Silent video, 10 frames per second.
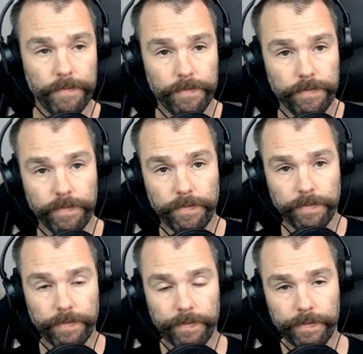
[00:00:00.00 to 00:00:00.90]

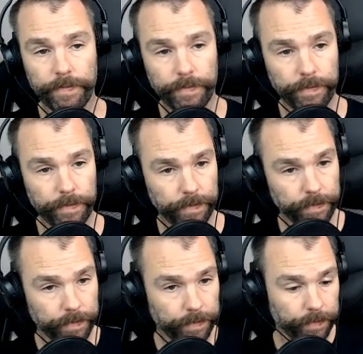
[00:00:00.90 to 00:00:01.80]

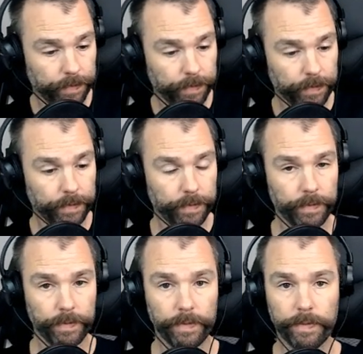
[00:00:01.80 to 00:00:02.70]

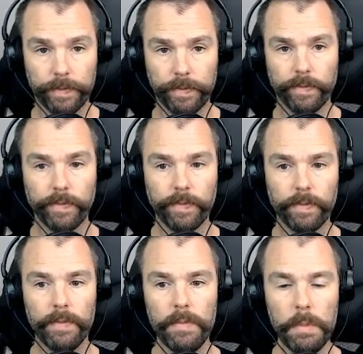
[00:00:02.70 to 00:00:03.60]

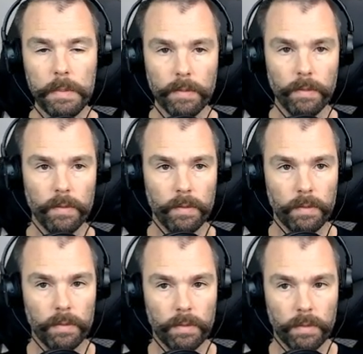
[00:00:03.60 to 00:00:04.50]

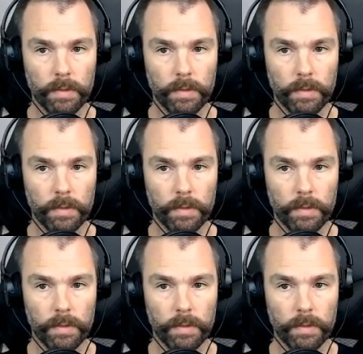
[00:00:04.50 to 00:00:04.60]
(not speaking)